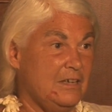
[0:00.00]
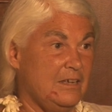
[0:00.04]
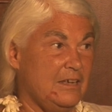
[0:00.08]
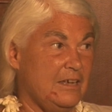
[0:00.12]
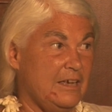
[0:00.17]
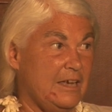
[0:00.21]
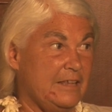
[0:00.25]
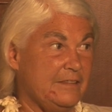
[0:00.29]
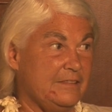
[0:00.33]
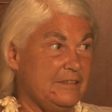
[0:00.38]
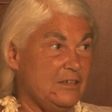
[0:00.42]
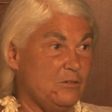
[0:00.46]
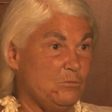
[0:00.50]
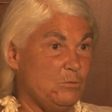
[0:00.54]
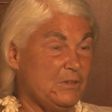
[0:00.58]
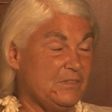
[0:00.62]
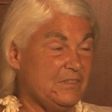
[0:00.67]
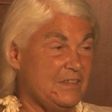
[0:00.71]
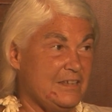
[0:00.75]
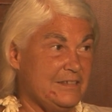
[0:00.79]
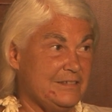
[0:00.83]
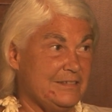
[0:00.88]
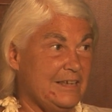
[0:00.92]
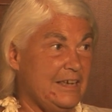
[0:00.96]
And then what
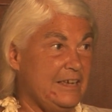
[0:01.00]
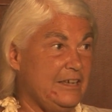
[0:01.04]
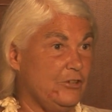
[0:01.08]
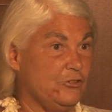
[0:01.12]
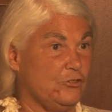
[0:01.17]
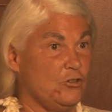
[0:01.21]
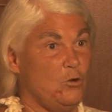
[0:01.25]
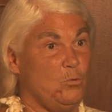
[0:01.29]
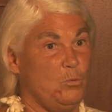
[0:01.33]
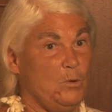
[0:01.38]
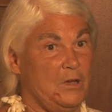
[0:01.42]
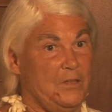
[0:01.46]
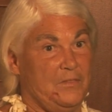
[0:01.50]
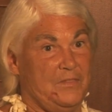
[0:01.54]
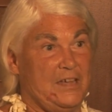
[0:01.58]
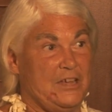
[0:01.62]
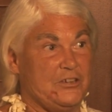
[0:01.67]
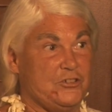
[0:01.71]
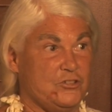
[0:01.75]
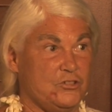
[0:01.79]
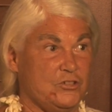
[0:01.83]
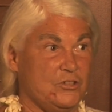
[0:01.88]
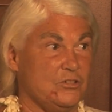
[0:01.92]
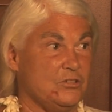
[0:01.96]
they say is, oh, well,
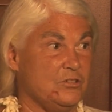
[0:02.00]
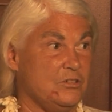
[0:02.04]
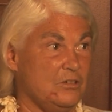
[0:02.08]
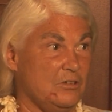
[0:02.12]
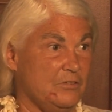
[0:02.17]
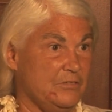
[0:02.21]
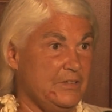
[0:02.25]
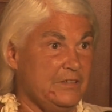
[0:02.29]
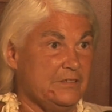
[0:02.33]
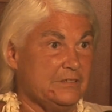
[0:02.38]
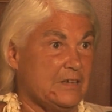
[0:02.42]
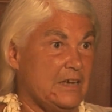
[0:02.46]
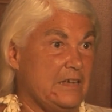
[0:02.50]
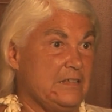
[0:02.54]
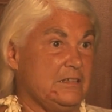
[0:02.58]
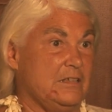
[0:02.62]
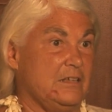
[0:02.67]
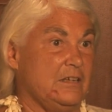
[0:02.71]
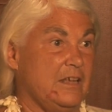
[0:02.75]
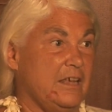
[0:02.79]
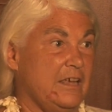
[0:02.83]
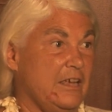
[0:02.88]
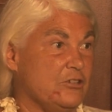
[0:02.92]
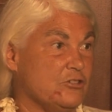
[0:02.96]
that's just, these guys
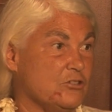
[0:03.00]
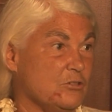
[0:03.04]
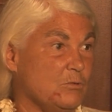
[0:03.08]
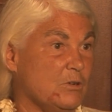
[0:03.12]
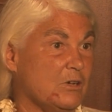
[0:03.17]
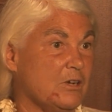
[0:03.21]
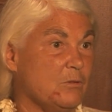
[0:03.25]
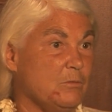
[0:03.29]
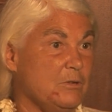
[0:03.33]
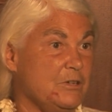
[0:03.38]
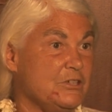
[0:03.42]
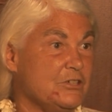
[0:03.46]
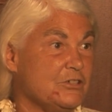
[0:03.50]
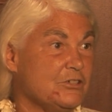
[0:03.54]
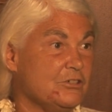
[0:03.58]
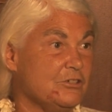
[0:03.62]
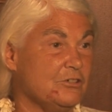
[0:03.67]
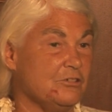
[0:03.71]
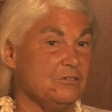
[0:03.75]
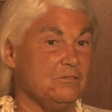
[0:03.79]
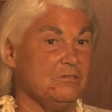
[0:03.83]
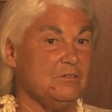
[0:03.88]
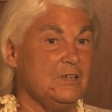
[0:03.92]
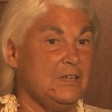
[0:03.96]
get cancer, what can we
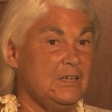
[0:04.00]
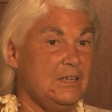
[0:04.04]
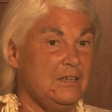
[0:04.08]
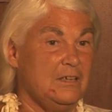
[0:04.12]
do?